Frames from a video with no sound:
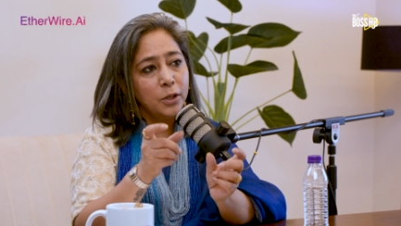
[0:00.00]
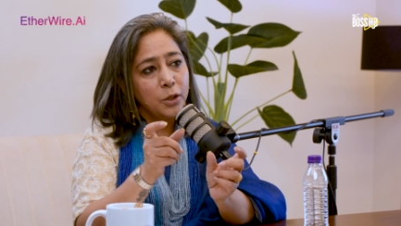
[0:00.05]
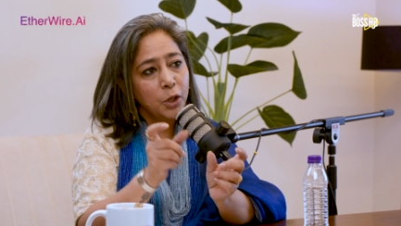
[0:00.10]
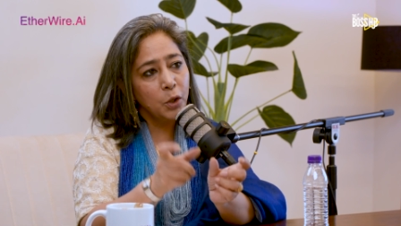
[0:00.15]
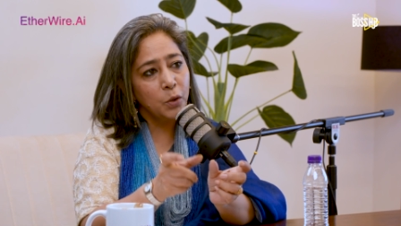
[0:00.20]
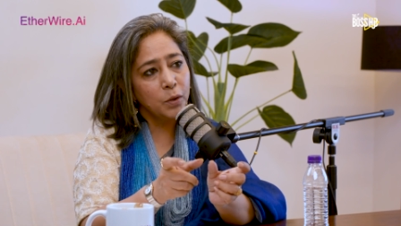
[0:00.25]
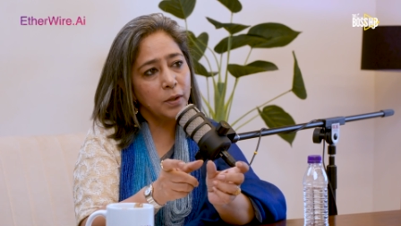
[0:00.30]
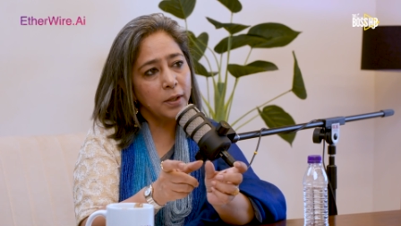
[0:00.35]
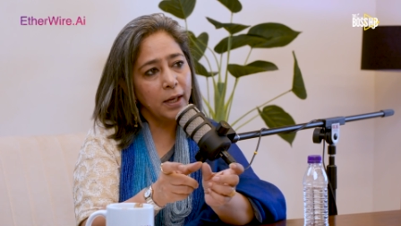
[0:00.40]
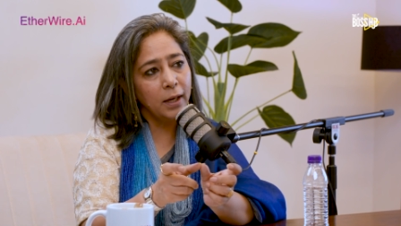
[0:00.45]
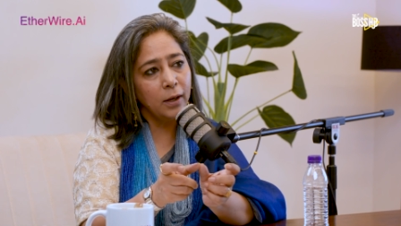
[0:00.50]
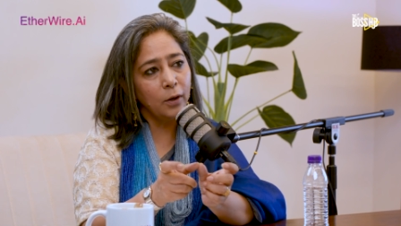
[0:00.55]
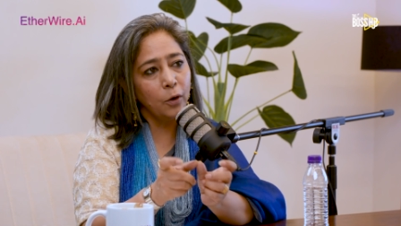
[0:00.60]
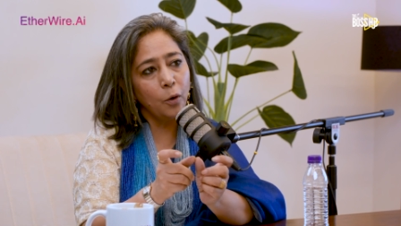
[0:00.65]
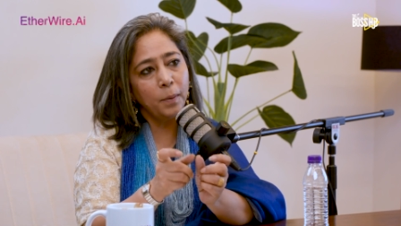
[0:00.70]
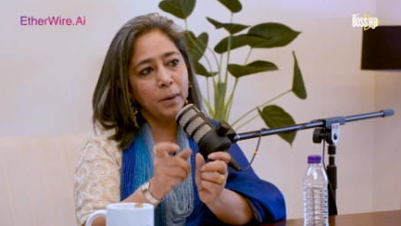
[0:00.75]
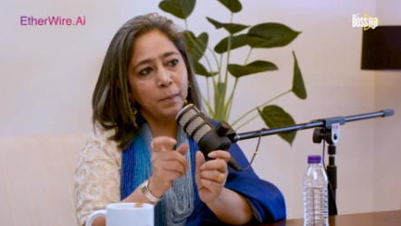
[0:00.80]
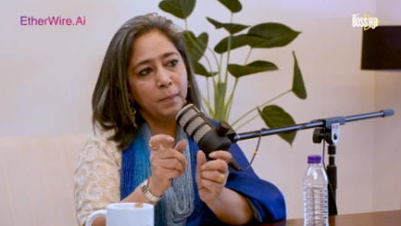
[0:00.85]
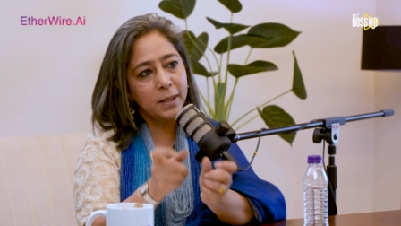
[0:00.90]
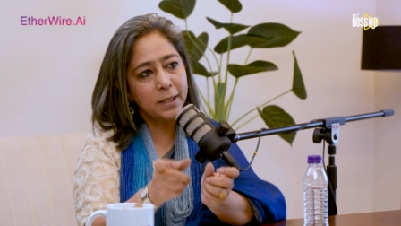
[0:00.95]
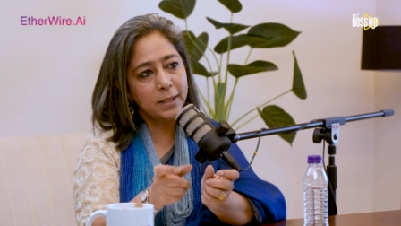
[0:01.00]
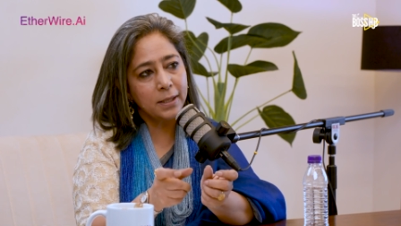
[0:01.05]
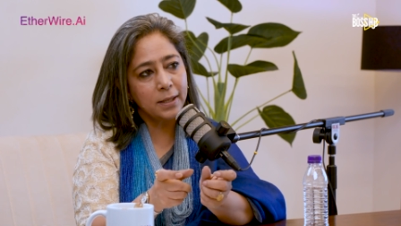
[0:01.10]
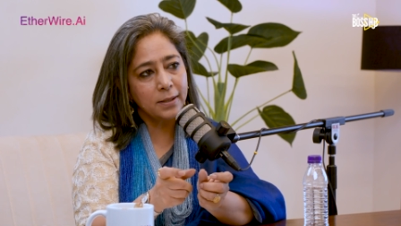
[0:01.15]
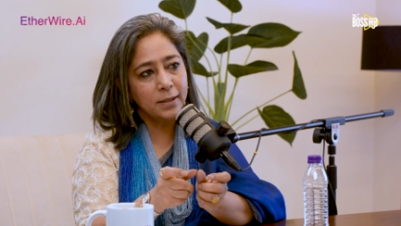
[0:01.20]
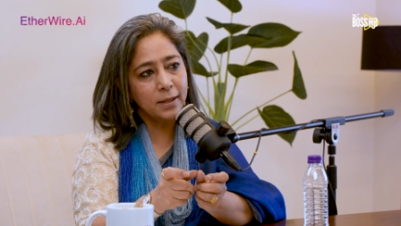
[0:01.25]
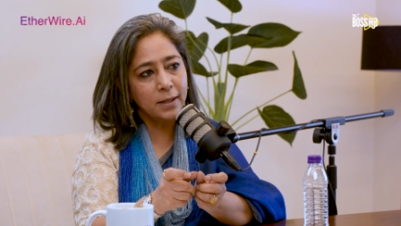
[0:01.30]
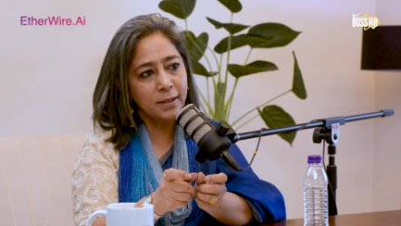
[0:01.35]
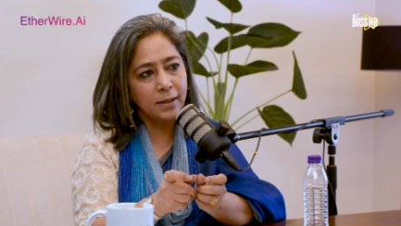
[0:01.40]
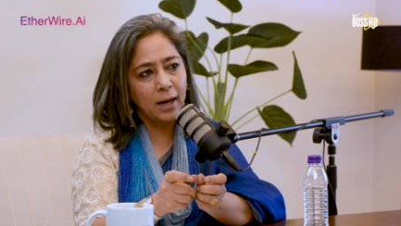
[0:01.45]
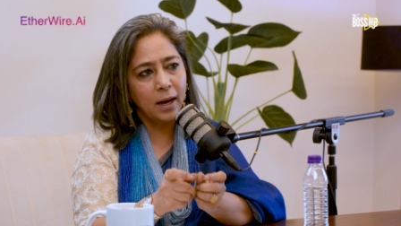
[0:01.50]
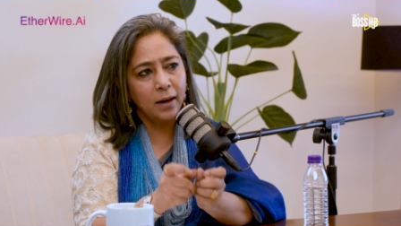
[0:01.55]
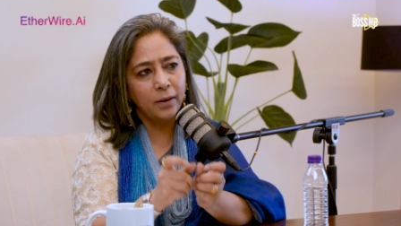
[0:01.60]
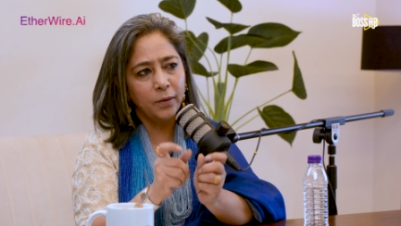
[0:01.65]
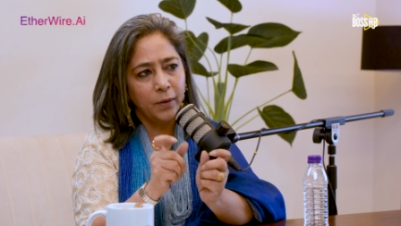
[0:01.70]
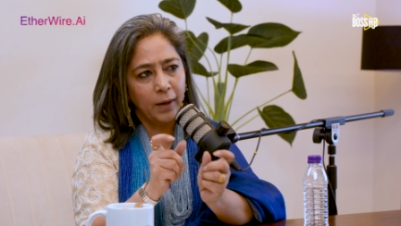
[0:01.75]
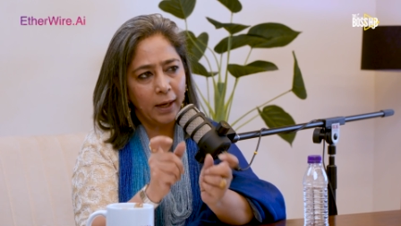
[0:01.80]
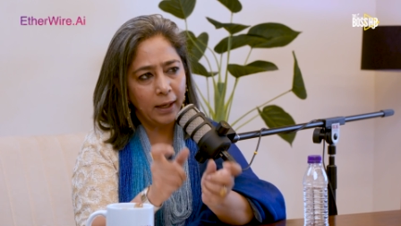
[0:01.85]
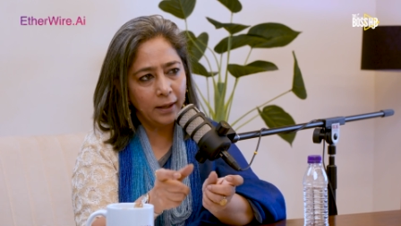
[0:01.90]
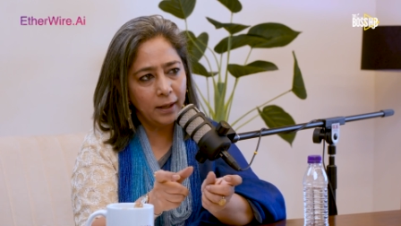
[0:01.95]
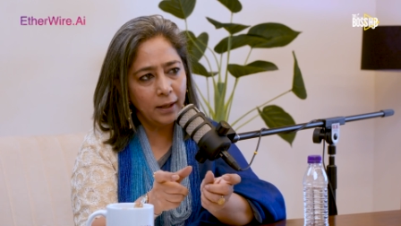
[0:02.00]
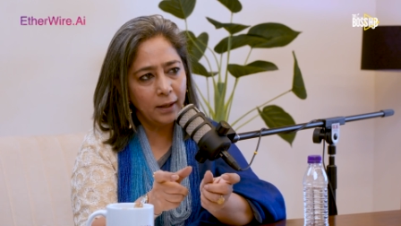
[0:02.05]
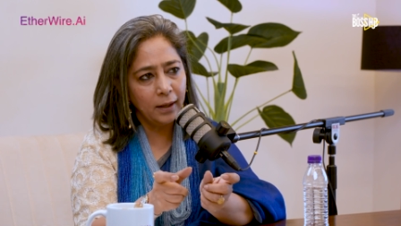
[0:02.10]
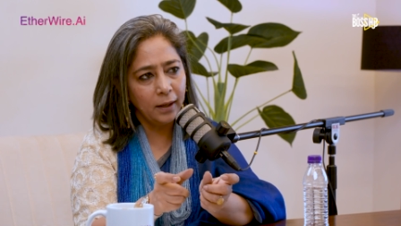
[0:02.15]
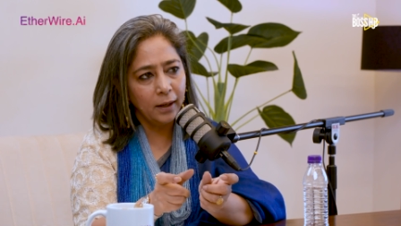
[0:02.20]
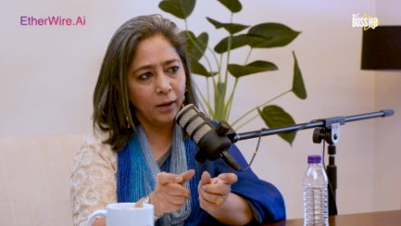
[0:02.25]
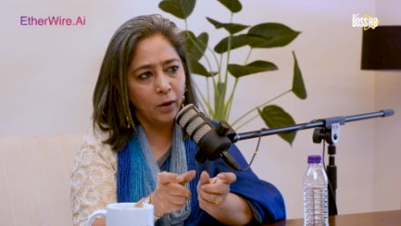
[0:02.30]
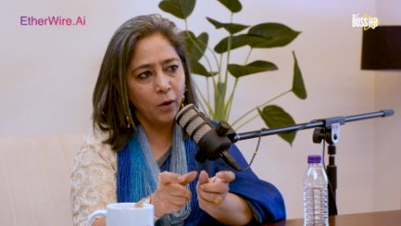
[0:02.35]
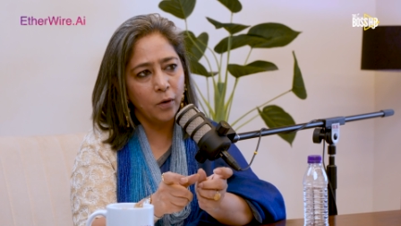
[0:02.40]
do you think global businesses are ready